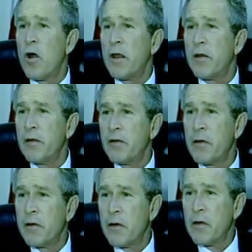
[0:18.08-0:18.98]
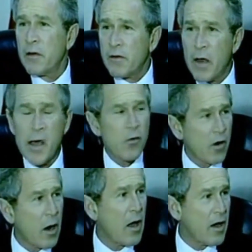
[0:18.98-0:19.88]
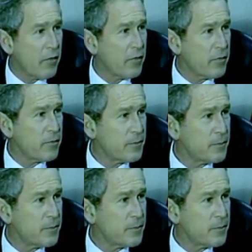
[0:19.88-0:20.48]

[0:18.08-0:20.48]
wanted, dead or alive.